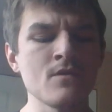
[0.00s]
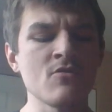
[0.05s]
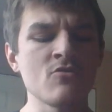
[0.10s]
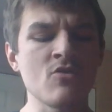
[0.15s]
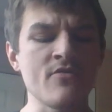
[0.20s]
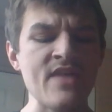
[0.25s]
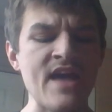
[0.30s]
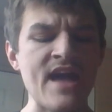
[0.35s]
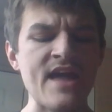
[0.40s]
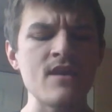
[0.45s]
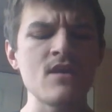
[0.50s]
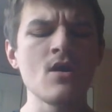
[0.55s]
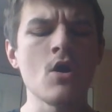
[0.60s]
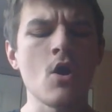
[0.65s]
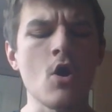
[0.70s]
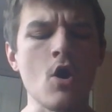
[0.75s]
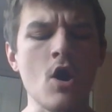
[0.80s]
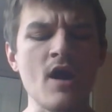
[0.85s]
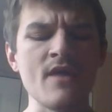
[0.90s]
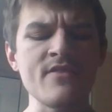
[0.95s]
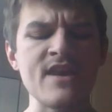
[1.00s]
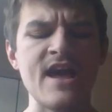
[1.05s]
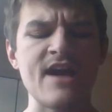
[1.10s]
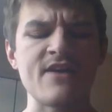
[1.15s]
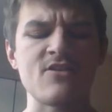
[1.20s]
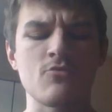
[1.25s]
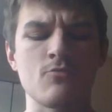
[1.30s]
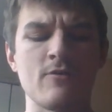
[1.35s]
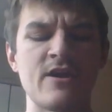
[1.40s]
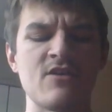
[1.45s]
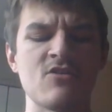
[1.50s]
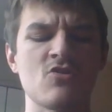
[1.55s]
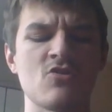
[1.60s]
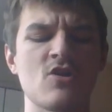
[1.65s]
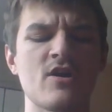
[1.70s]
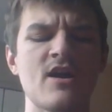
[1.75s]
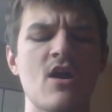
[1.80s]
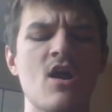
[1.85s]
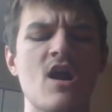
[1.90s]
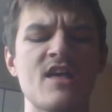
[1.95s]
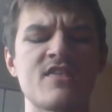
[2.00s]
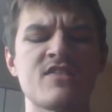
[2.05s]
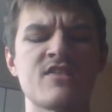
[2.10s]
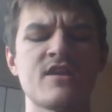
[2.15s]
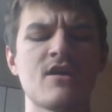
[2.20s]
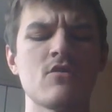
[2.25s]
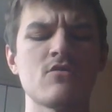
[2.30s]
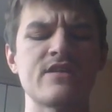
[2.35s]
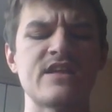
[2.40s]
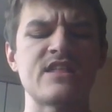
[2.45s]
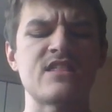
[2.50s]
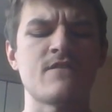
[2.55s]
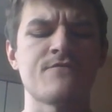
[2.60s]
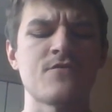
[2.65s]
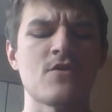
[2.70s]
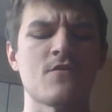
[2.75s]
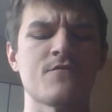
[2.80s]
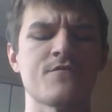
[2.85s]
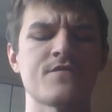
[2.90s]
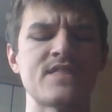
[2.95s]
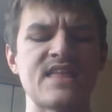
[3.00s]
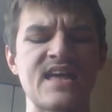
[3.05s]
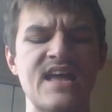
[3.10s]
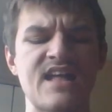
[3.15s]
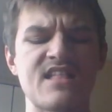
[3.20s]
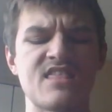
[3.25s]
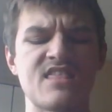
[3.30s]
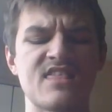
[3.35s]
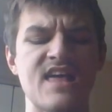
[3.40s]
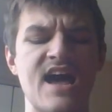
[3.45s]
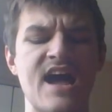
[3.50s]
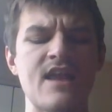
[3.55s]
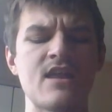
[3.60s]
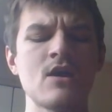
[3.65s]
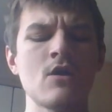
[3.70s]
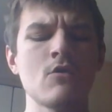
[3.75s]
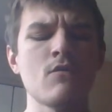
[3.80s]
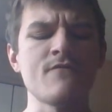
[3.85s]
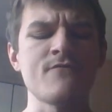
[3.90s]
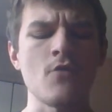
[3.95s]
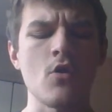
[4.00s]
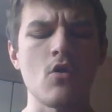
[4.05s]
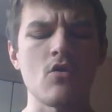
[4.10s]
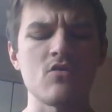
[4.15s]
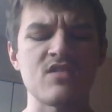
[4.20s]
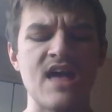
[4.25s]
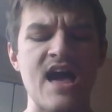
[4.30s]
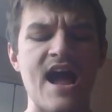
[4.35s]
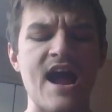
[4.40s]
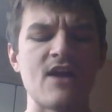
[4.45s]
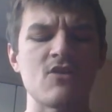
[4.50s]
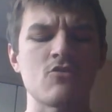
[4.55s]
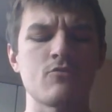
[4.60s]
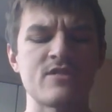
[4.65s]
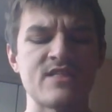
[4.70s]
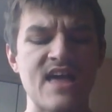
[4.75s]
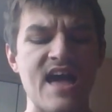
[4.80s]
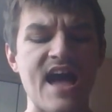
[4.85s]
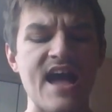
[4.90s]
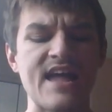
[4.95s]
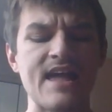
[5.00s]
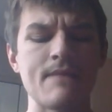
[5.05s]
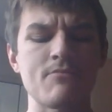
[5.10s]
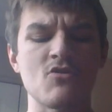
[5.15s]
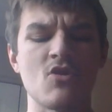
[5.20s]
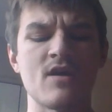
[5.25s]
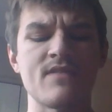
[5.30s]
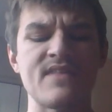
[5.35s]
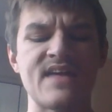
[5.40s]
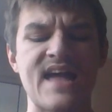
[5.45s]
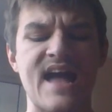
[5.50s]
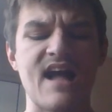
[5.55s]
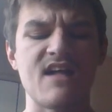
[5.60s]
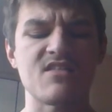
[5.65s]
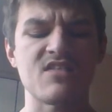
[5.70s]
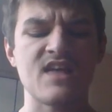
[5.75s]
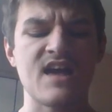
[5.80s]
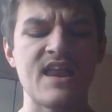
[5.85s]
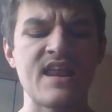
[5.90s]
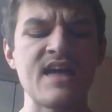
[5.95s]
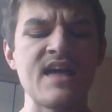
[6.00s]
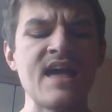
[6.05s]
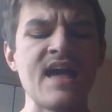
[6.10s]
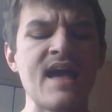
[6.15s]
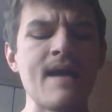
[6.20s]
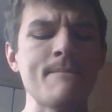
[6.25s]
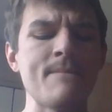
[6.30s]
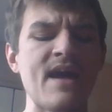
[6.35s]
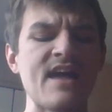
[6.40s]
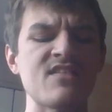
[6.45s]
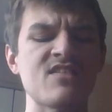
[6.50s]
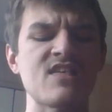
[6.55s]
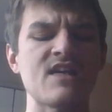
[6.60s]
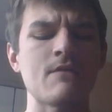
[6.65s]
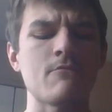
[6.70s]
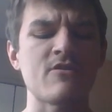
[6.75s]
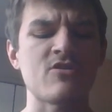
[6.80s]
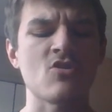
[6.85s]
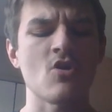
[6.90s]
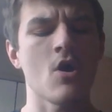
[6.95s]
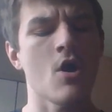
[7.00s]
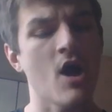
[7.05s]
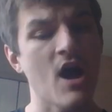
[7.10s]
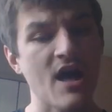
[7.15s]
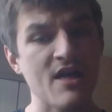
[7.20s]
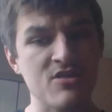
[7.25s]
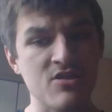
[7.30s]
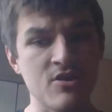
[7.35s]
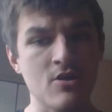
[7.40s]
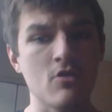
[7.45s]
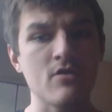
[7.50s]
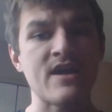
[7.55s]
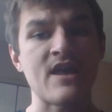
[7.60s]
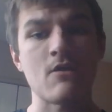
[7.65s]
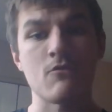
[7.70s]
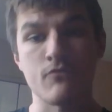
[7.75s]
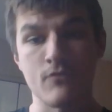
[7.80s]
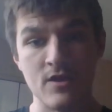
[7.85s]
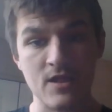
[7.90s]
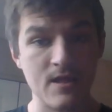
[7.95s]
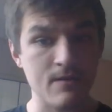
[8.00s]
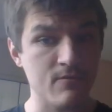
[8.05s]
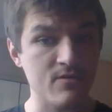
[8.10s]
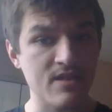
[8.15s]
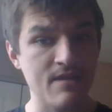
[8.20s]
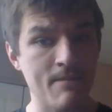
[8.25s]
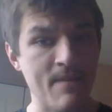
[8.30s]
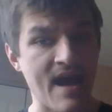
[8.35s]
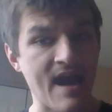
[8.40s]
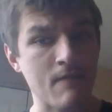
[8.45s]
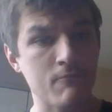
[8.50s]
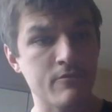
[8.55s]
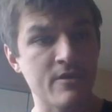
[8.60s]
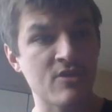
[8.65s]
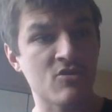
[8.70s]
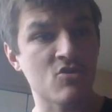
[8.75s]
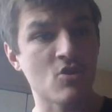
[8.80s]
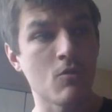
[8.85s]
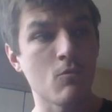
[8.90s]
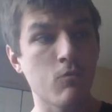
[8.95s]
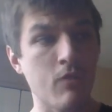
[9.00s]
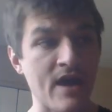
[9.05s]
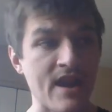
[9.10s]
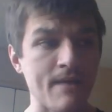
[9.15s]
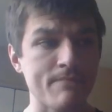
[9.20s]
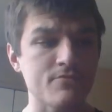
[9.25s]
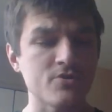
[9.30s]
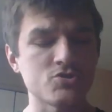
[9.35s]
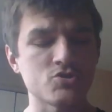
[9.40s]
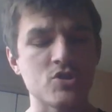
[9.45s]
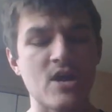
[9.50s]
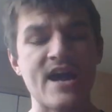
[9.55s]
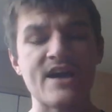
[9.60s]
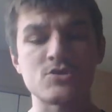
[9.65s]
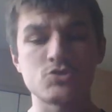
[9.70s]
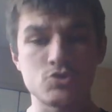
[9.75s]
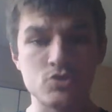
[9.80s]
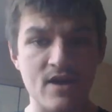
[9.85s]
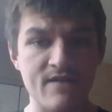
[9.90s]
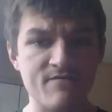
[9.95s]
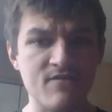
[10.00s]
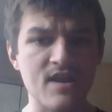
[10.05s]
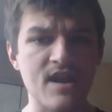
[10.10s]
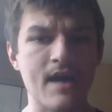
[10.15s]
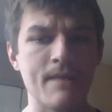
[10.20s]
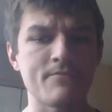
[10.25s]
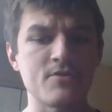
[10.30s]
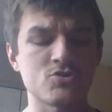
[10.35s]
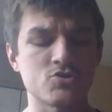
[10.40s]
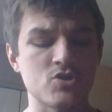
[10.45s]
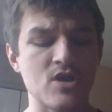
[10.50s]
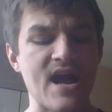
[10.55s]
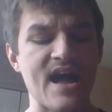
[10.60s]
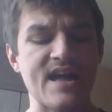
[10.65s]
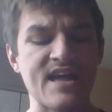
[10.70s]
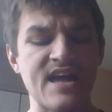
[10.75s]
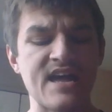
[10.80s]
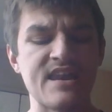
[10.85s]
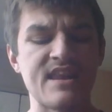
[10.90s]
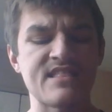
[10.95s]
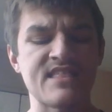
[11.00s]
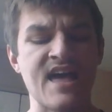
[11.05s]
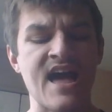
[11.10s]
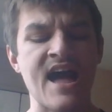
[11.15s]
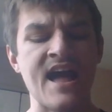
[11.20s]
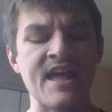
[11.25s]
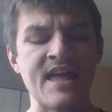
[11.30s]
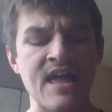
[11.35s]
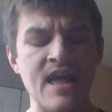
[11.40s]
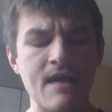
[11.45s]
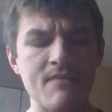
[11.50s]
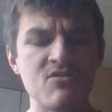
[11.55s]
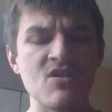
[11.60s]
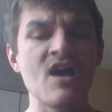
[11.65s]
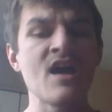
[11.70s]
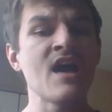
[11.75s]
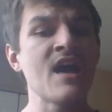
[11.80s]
So then on the next restart, Austin will lead the field from the inside with old tires with Ty Gibbs on the outside. And basically, we saw Austin will get a really, really bad restart. Went up the track, drifted up the track into Ty Gibbs.